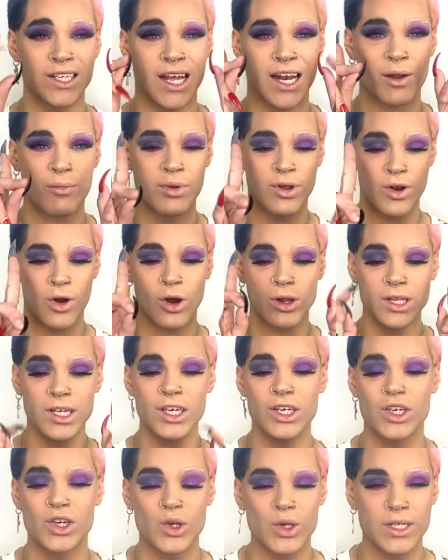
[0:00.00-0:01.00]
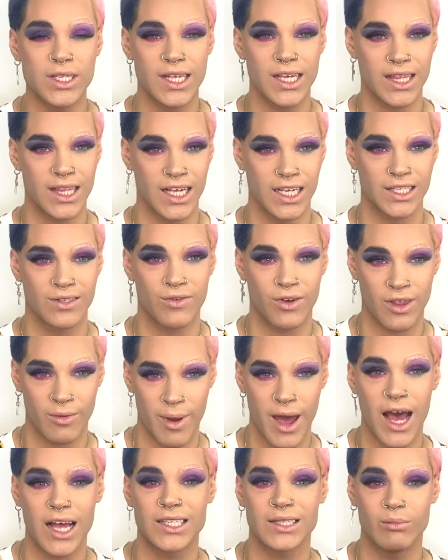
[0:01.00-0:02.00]
and I've been only using this for the
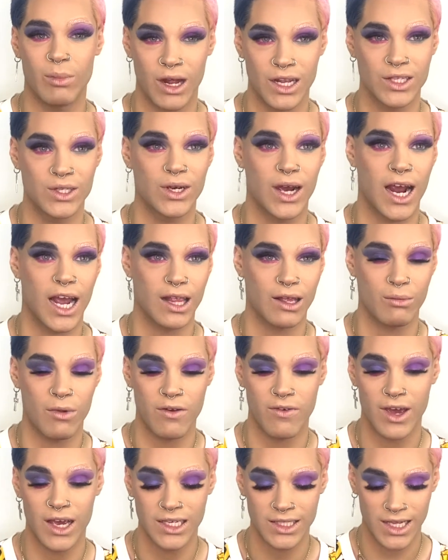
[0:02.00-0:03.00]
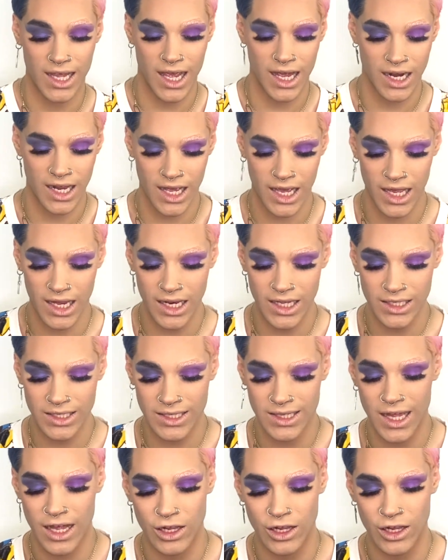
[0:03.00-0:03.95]
past month to highlight my face, and it is the